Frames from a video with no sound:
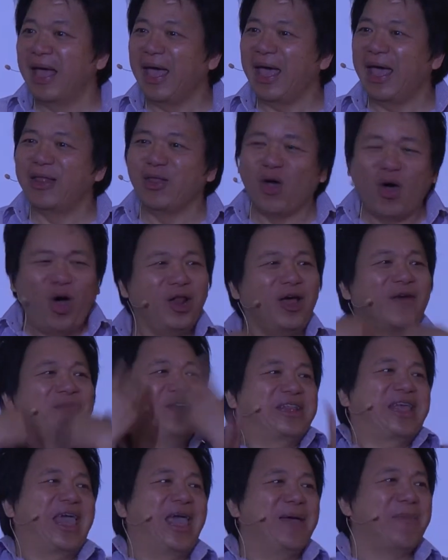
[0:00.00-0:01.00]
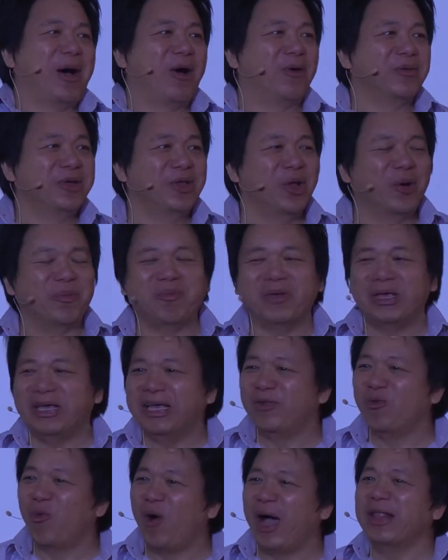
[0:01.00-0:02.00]
And all of it came out, you know.
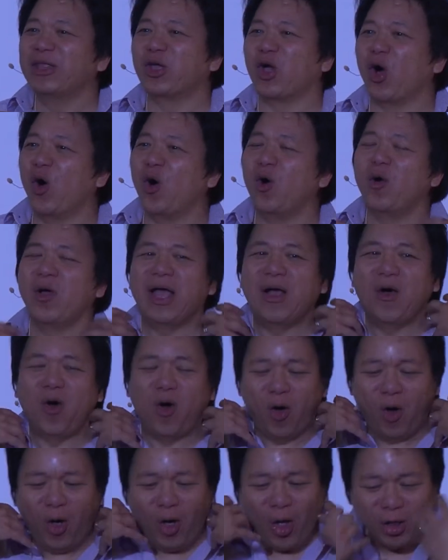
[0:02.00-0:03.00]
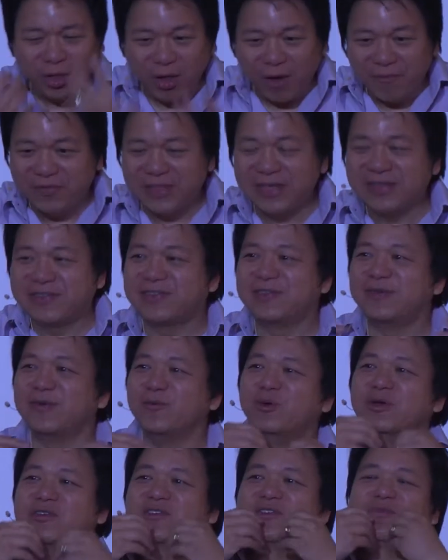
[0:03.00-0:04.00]
In one go, all of this
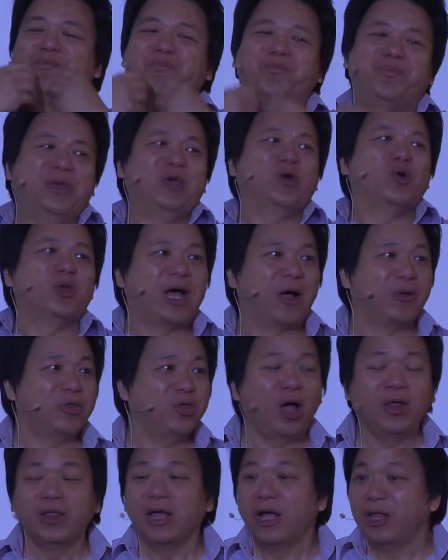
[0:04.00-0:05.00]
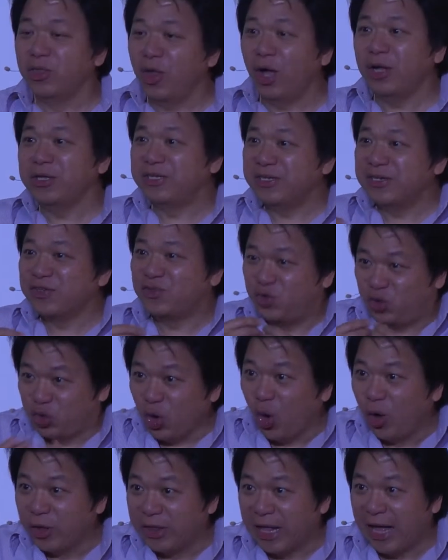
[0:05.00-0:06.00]
was spewed out. Not just
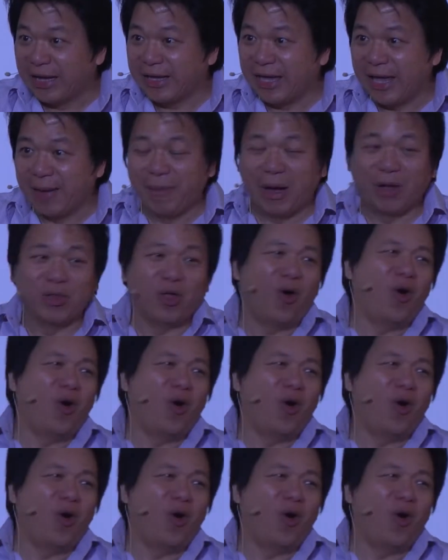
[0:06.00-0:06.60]
Jonah came out.